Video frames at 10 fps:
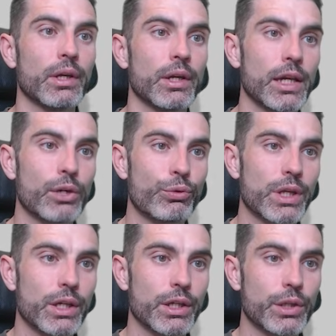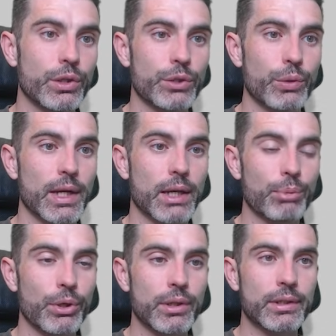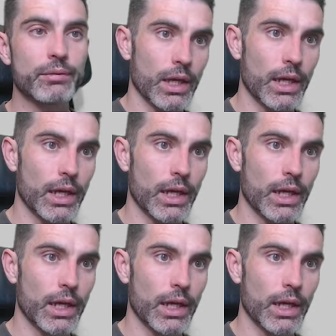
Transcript: and over here you need to add a component,